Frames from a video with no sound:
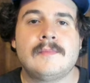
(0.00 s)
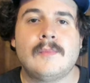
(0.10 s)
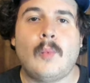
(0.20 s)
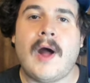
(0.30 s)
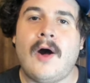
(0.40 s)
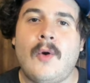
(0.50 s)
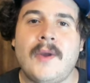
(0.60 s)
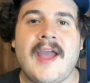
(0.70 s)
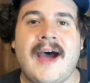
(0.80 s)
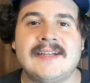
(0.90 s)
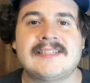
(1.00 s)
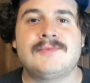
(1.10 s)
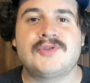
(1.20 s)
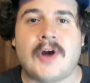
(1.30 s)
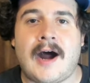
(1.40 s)
Well, we had some
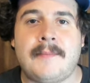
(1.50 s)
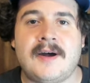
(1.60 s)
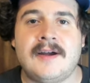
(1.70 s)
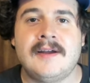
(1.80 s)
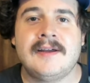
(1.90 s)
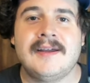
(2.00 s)
drama